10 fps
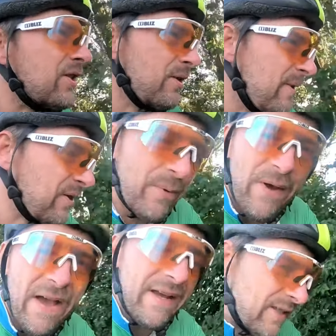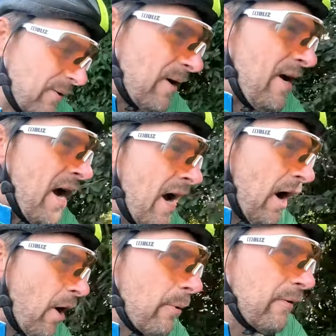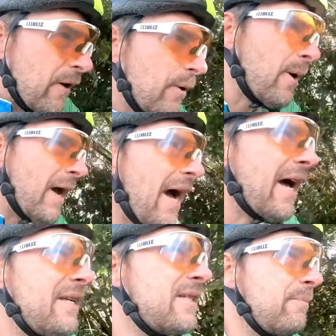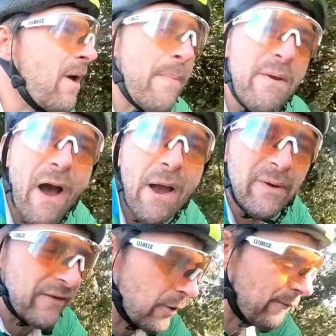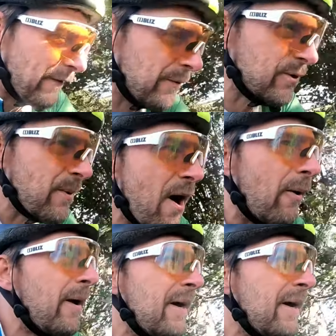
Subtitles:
There'll be somewhere there to help with you and maybe ride with you for it as well.